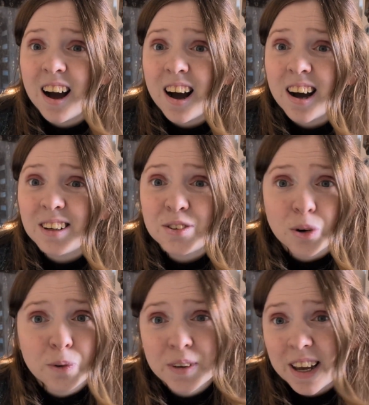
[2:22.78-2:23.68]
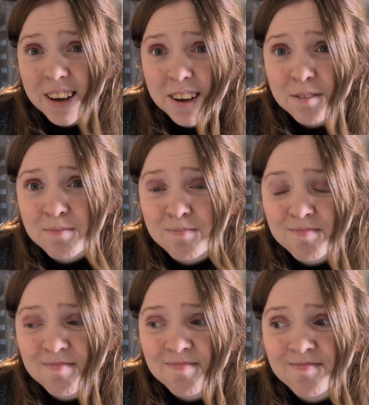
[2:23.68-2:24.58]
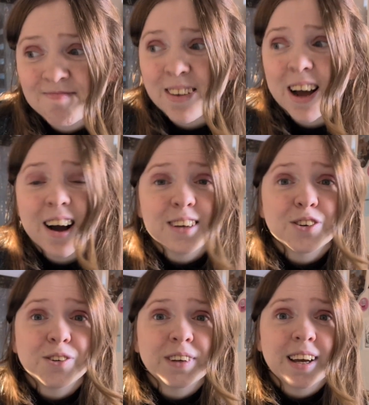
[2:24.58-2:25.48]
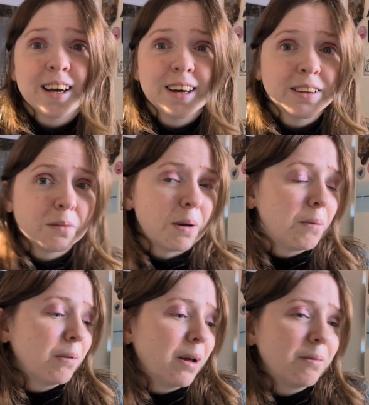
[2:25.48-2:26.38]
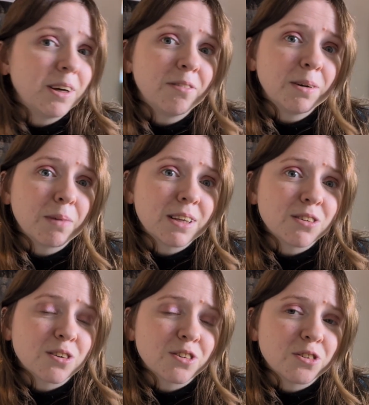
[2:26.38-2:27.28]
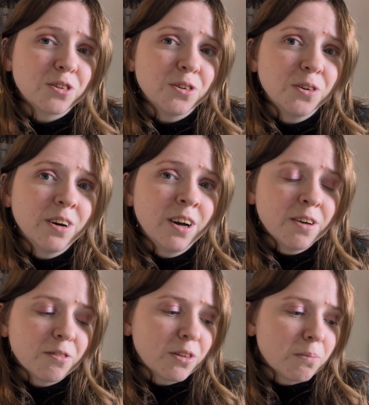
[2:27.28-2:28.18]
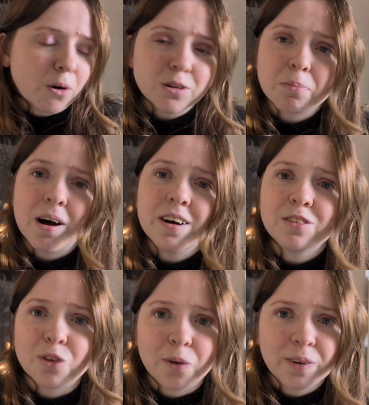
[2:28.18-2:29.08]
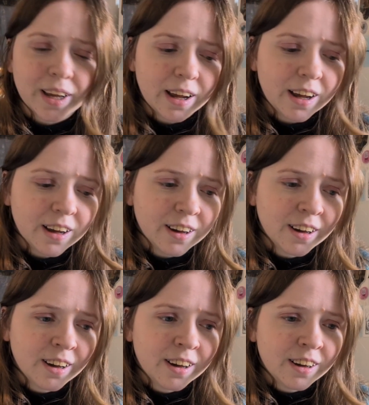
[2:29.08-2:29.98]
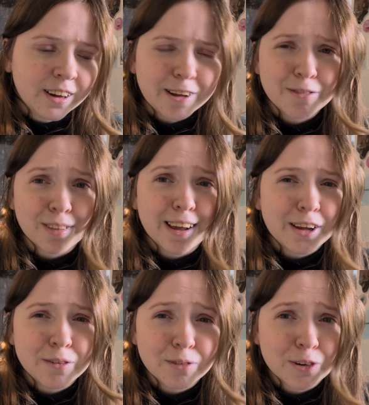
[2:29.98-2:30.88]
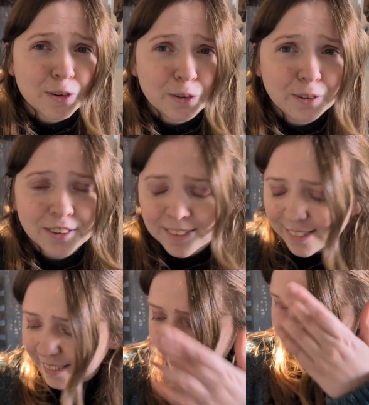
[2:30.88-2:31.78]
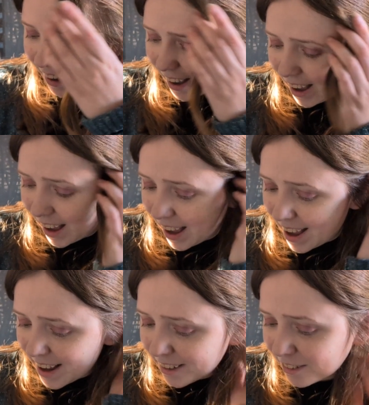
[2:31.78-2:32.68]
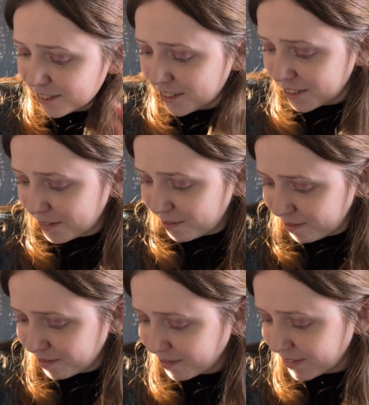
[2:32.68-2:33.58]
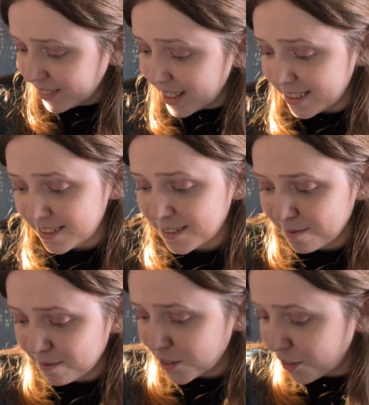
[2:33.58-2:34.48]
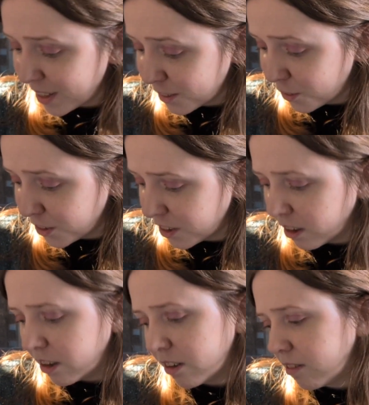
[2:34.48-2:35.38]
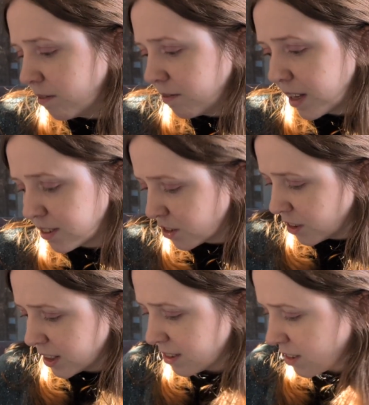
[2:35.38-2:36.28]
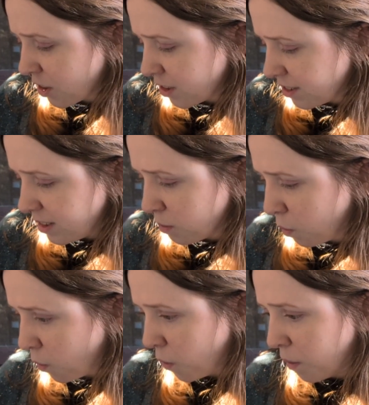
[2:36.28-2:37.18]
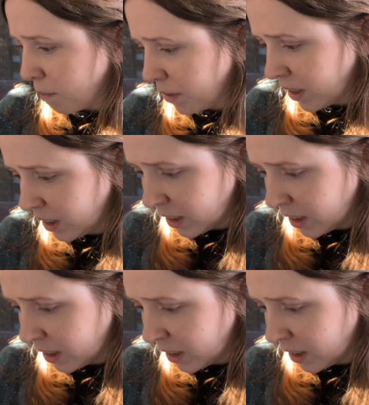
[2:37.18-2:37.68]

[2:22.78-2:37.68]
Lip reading: I don't care. I don't care. The people I'm giving my socks to, for the most part, don't care if they even notice. And yes, so they're good. They're so nice and cozy and warm.